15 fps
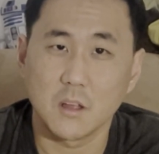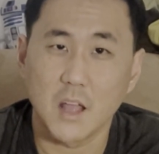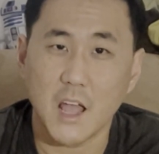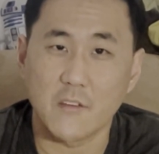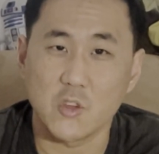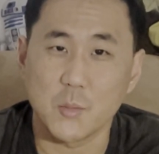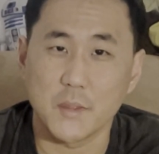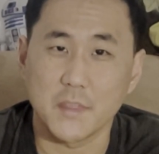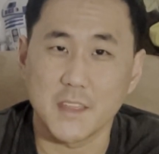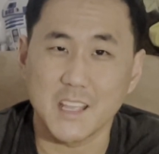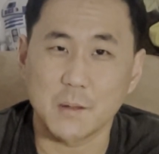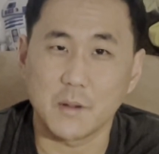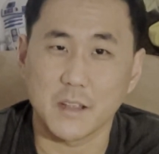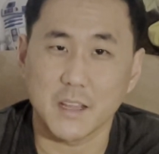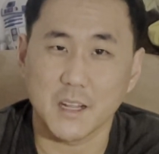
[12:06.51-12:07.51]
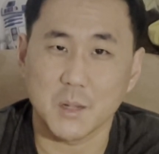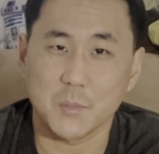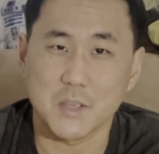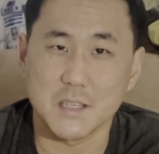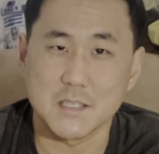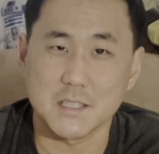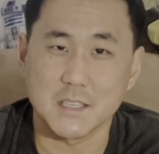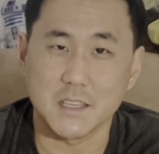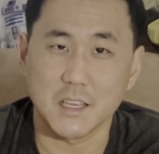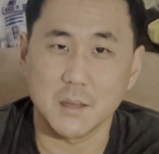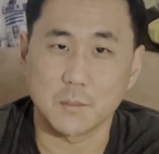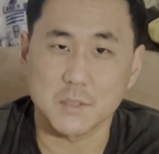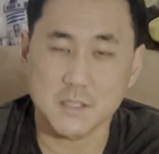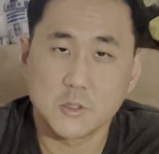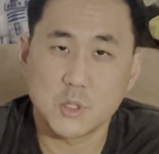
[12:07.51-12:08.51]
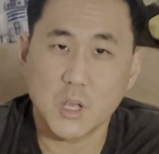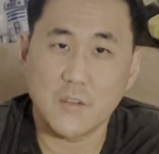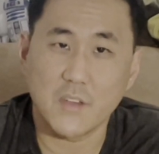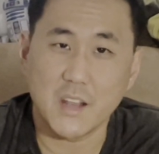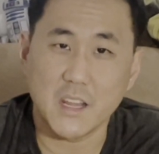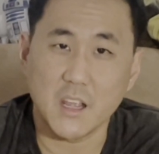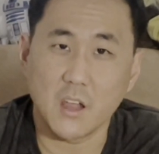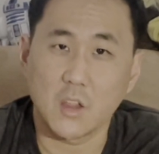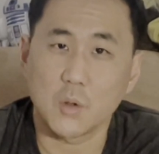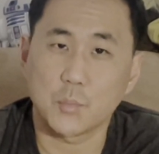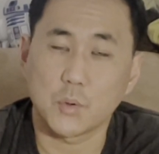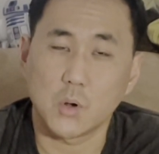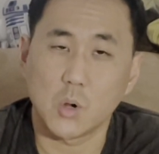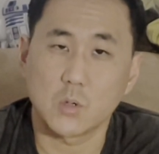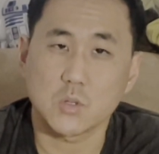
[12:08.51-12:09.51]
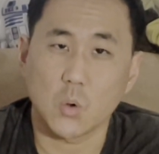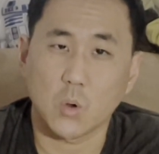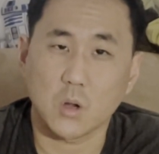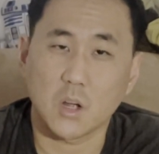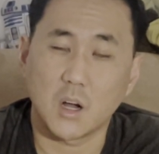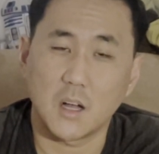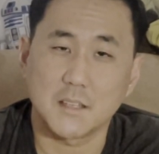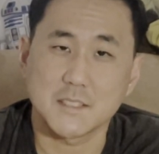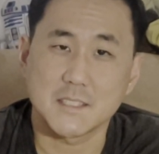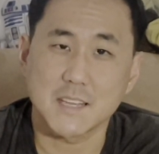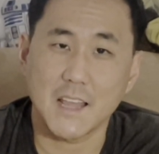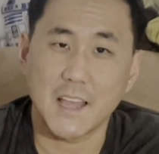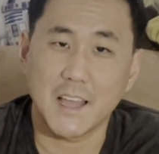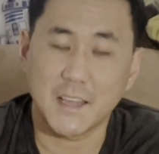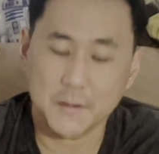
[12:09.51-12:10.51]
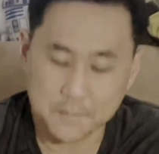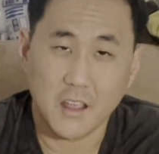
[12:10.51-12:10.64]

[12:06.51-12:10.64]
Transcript: Have you been thinking about getting into PC games? Do you have any other pros or cons to add?